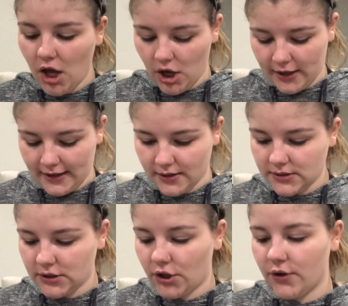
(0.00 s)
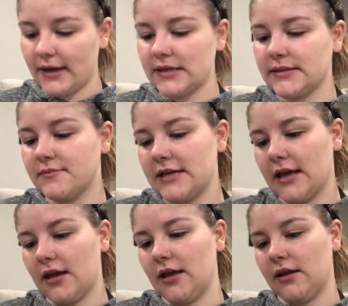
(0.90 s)
Okay, so next I'm
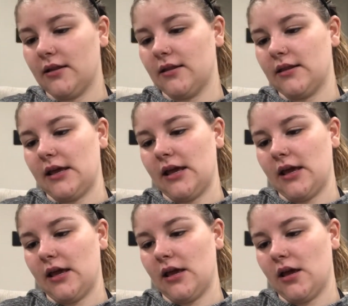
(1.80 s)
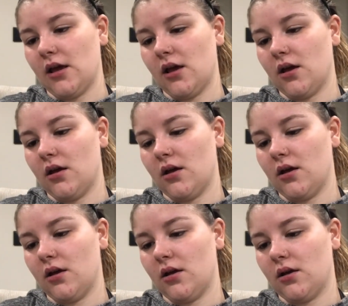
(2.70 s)
taking the
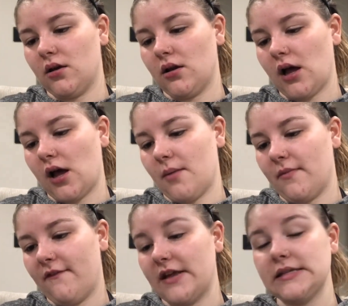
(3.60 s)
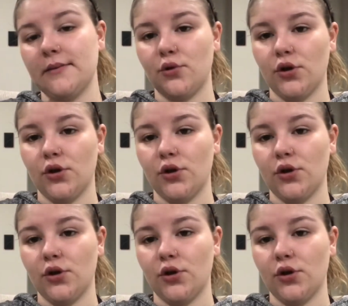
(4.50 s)
Fenty